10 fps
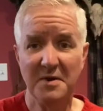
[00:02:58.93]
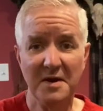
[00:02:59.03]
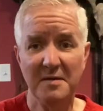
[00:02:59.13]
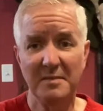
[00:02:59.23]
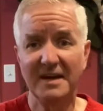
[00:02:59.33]

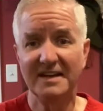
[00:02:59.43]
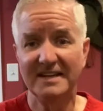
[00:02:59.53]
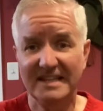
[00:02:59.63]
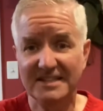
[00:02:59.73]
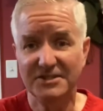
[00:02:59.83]
make it
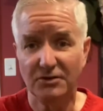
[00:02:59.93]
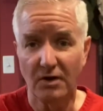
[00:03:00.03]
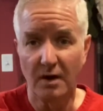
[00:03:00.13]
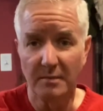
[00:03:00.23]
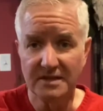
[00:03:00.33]
easier
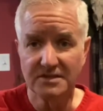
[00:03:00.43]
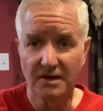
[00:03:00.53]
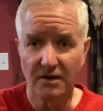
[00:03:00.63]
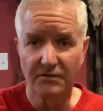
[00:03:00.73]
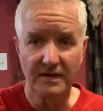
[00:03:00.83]
on
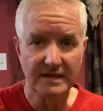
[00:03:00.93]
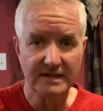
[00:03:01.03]
myself any